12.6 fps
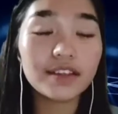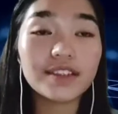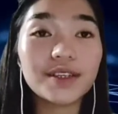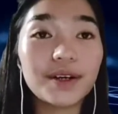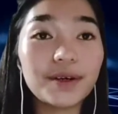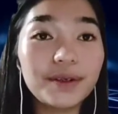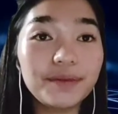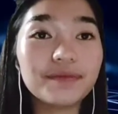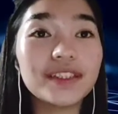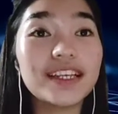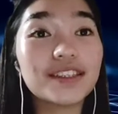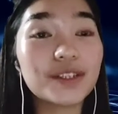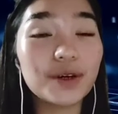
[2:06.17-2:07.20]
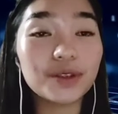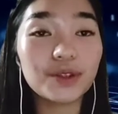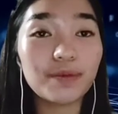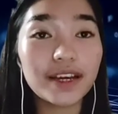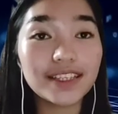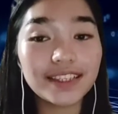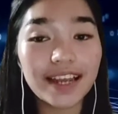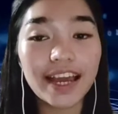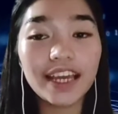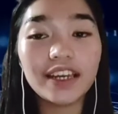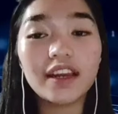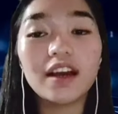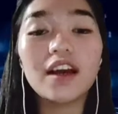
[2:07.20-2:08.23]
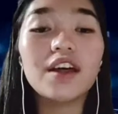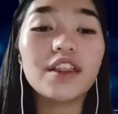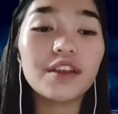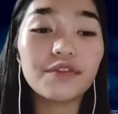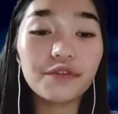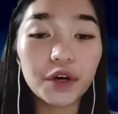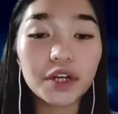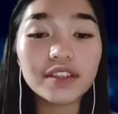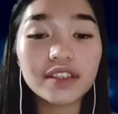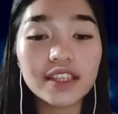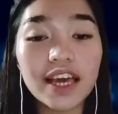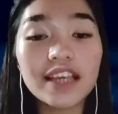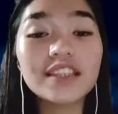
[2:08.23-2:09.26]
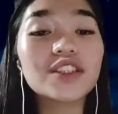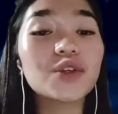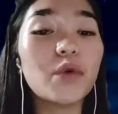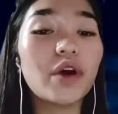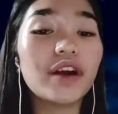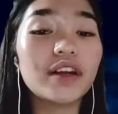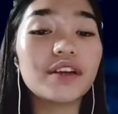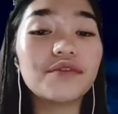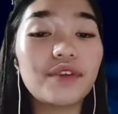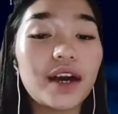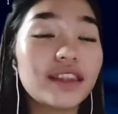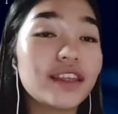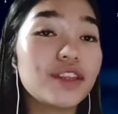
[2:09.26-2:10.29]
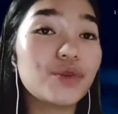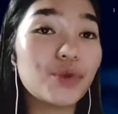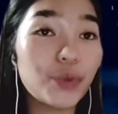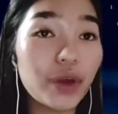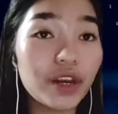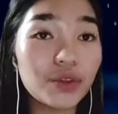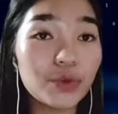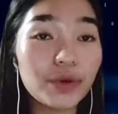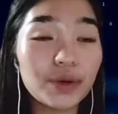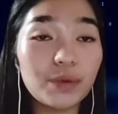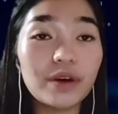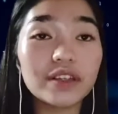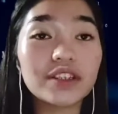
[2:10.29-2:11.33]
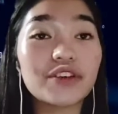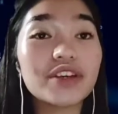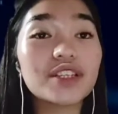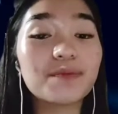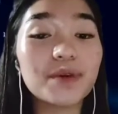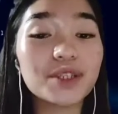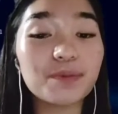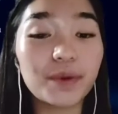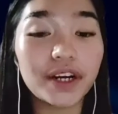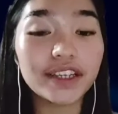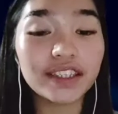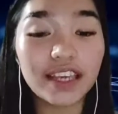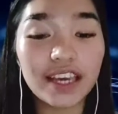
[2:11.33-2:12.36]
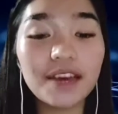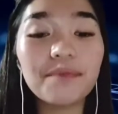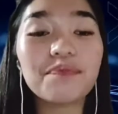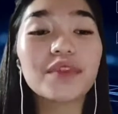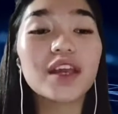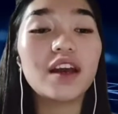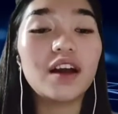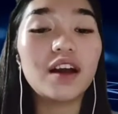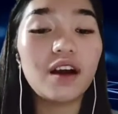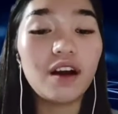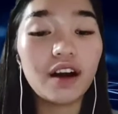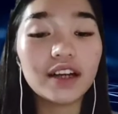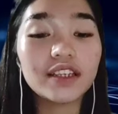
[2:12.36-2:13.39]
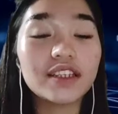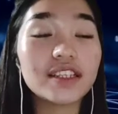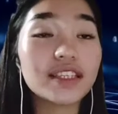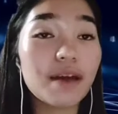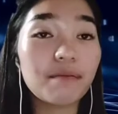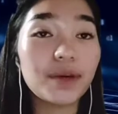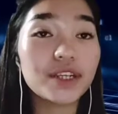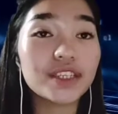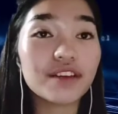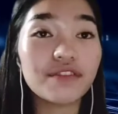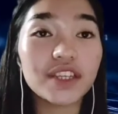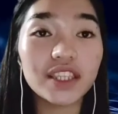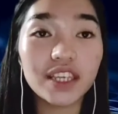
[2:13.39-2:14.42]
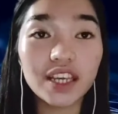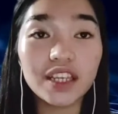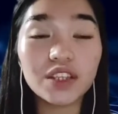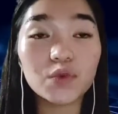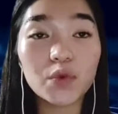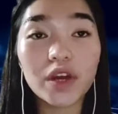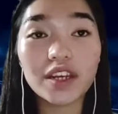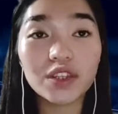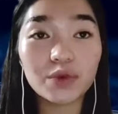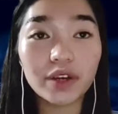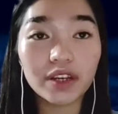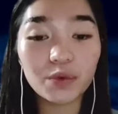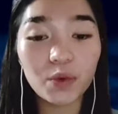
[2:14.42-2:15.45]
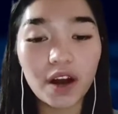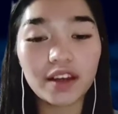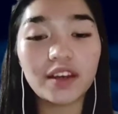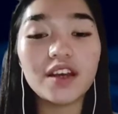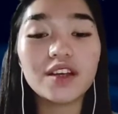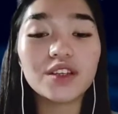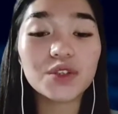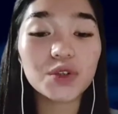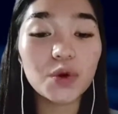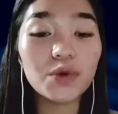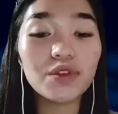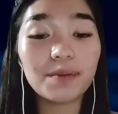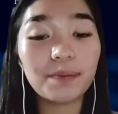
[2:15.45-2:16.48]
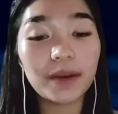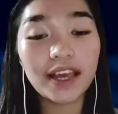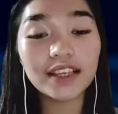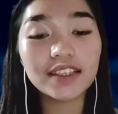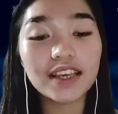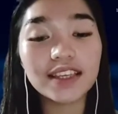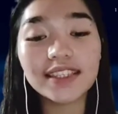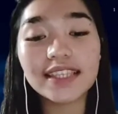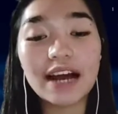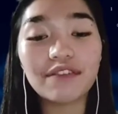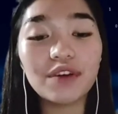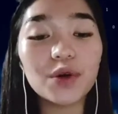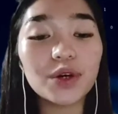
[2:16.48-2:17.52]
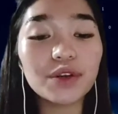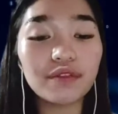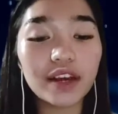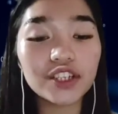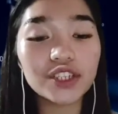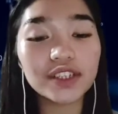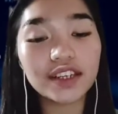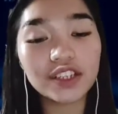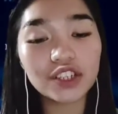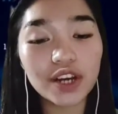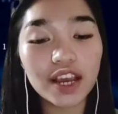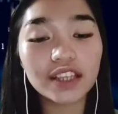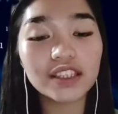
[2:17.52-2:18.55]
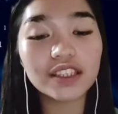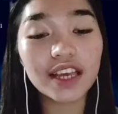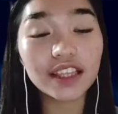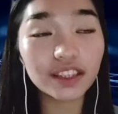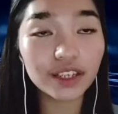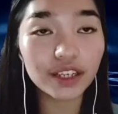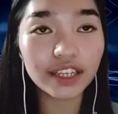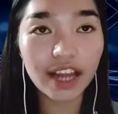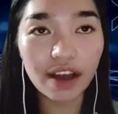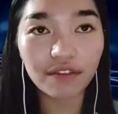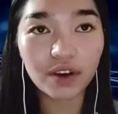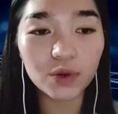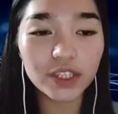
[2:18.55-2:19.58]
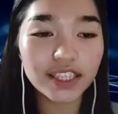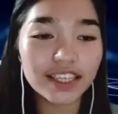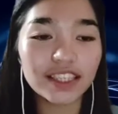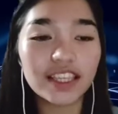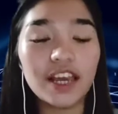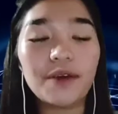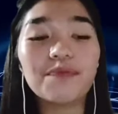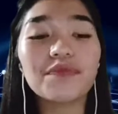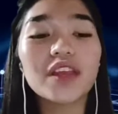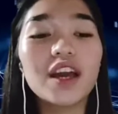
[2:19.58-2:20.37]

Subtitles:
So, let's go to my slide. The first is you are invited to 2021 Christmas party on December 17, 2021. So, the place is Davao Convention and Trade Center, Davao City,